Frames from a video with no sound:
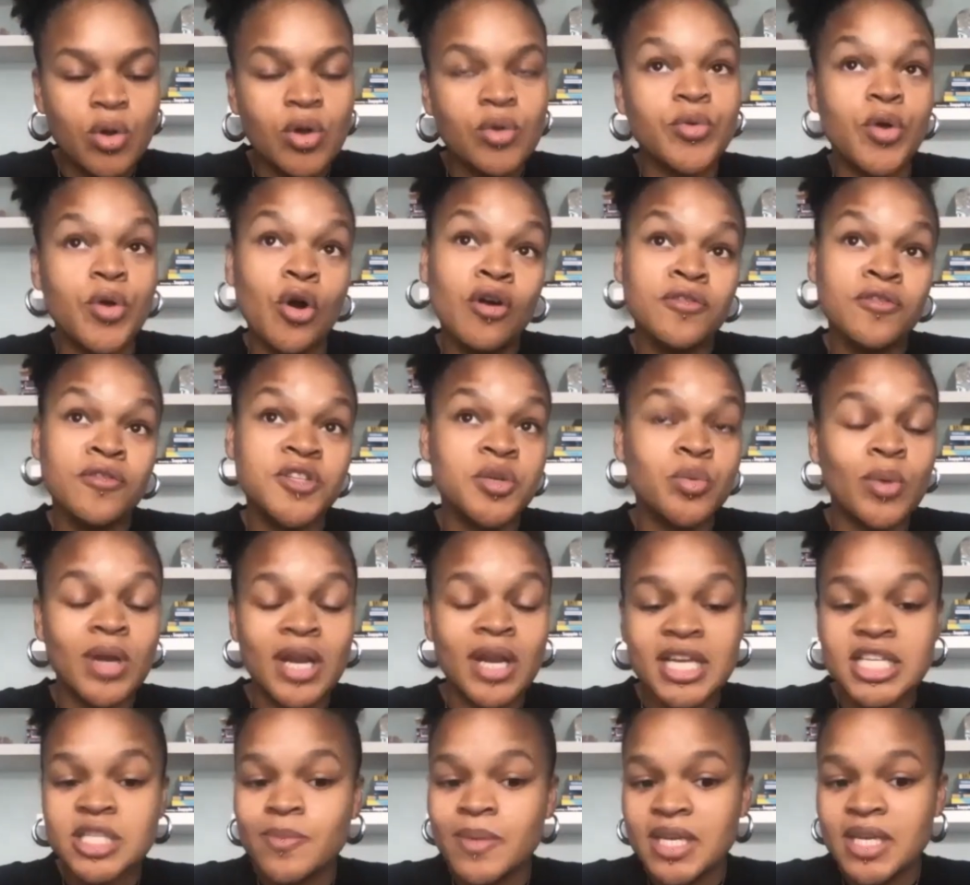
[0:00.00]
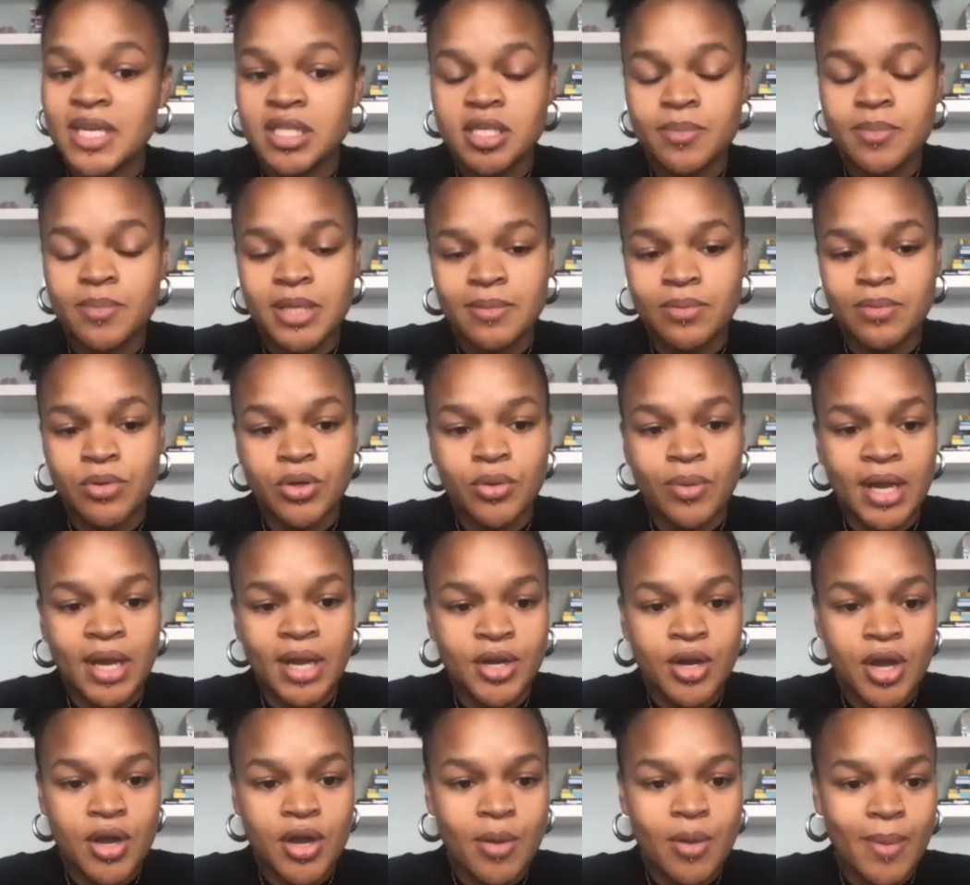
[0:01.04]
often when i speak to people who i
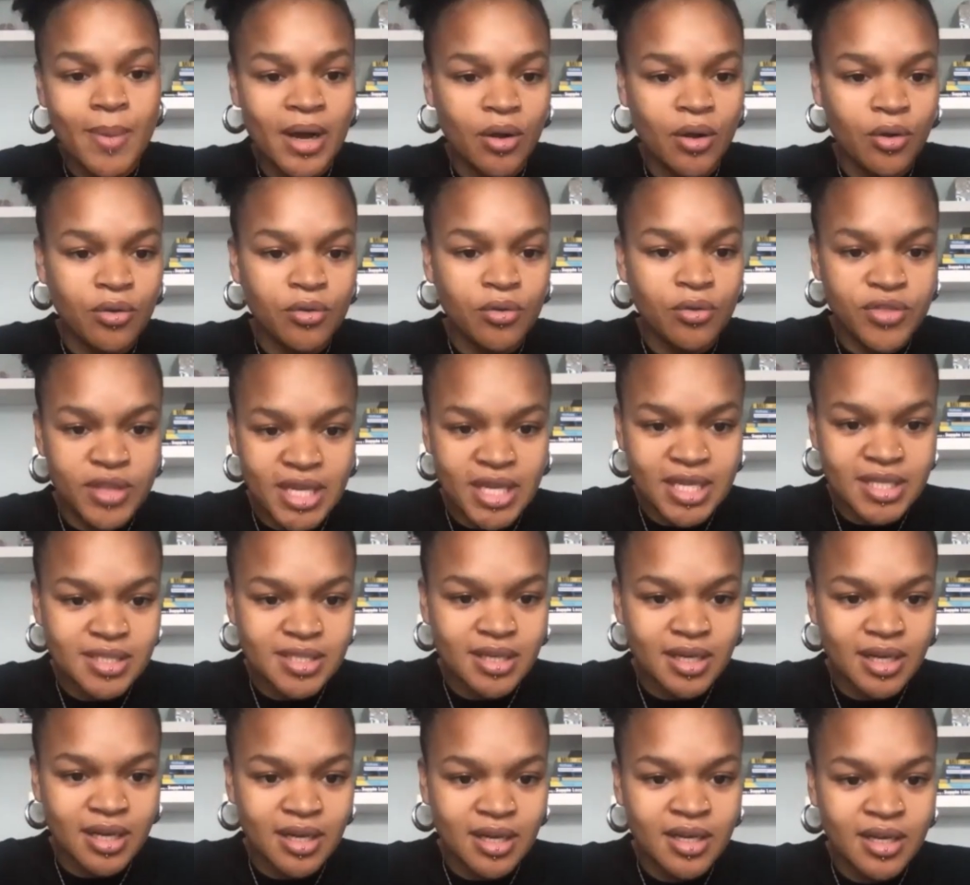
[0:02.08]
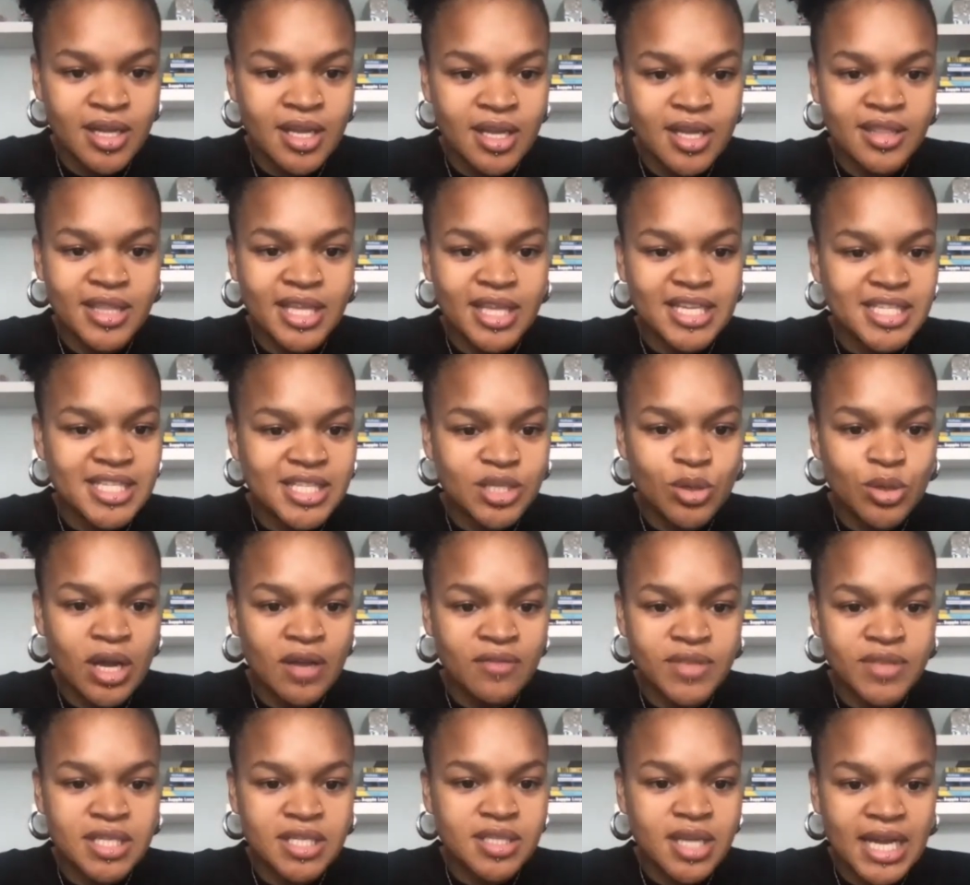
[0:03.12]
know about theatre they still have
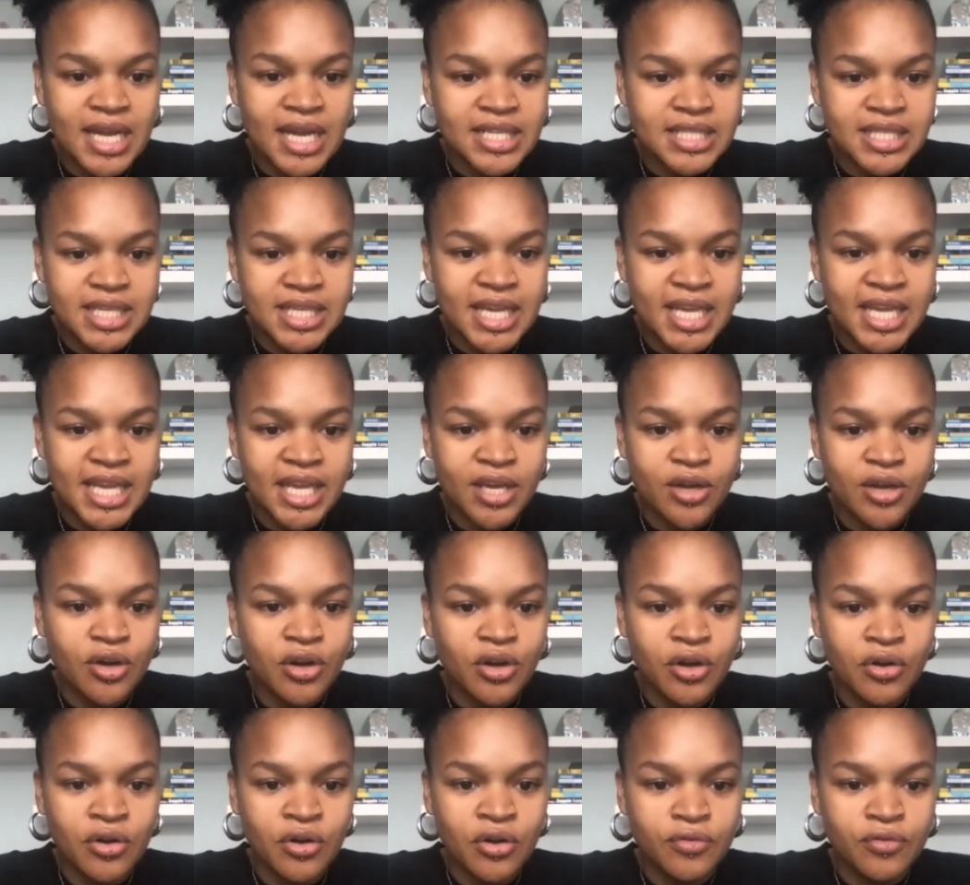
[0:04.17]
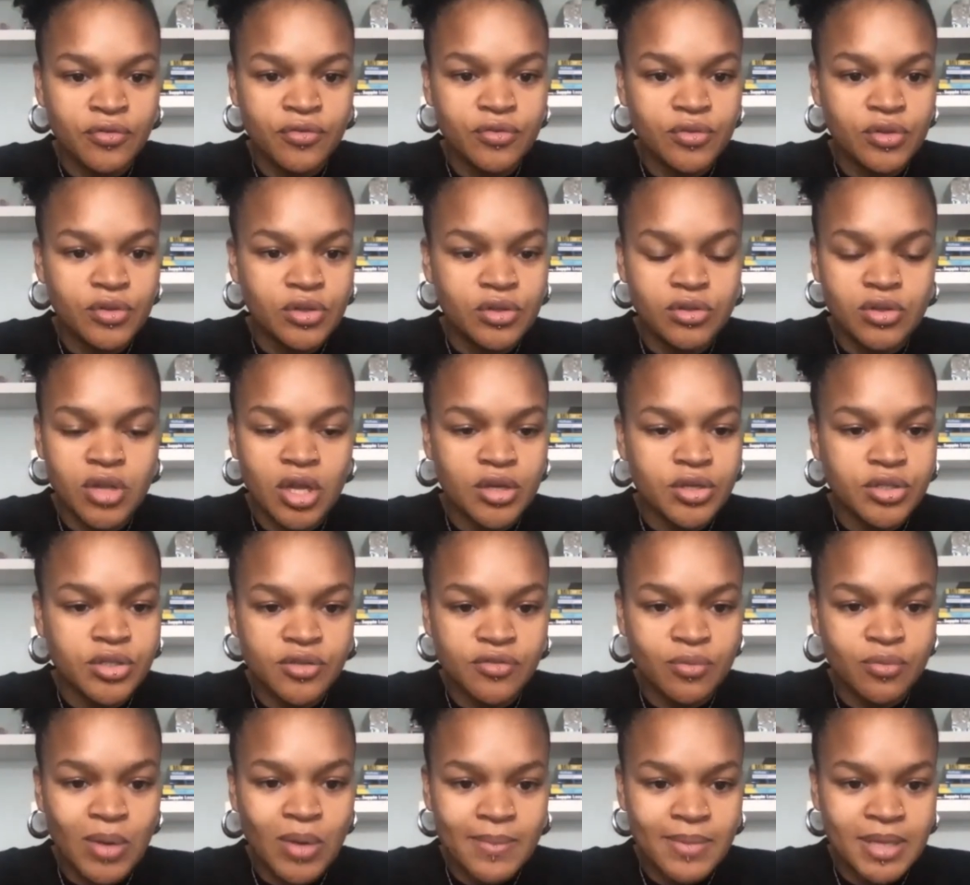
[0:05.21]
this idea of loads of
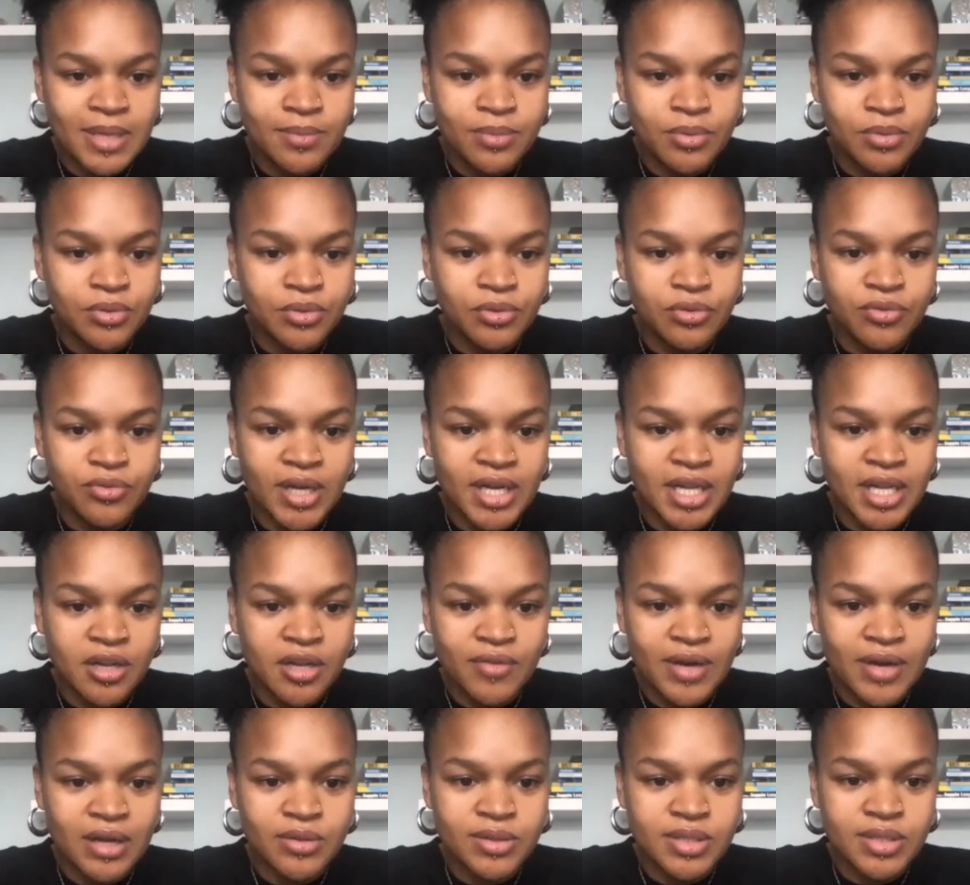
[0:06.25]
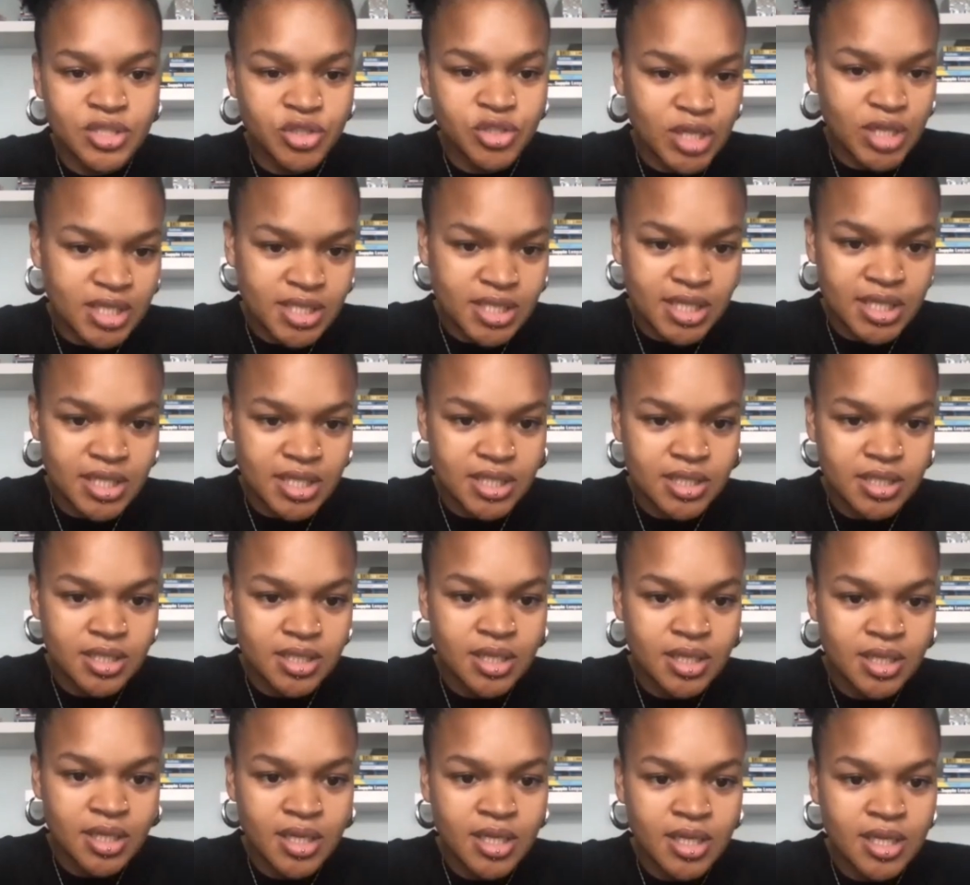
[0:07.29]
white people running around in dresses
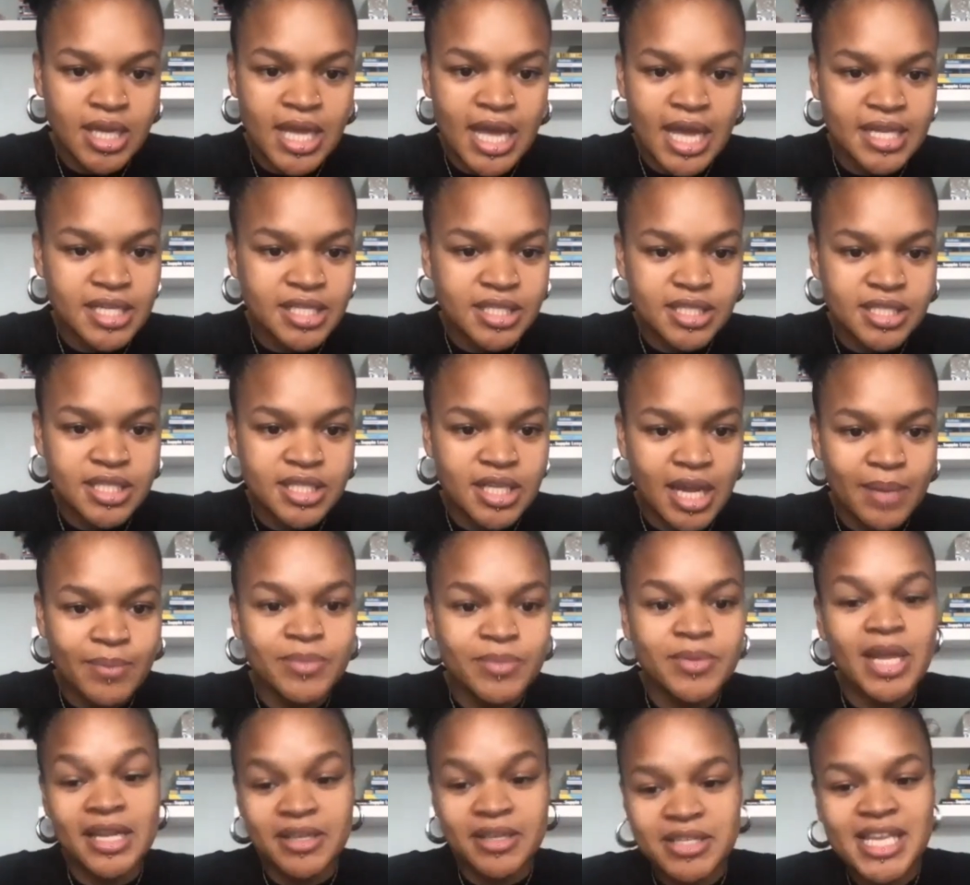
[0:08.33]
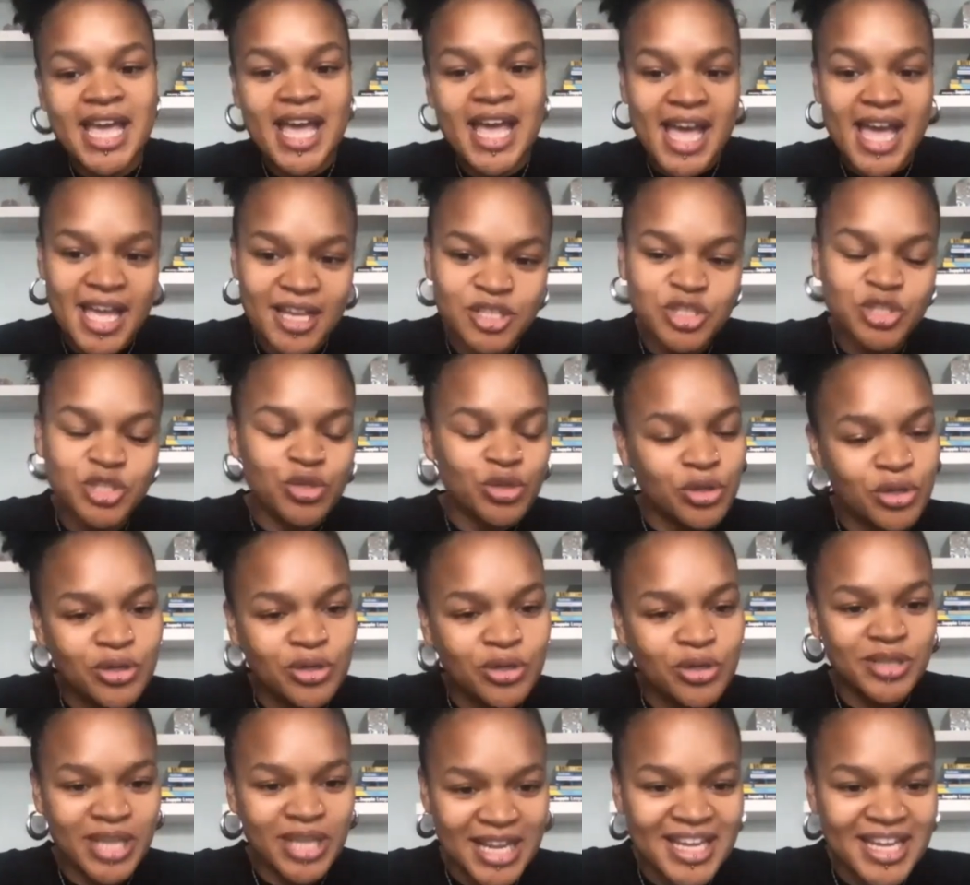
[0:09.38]
and i'm like yeah sure like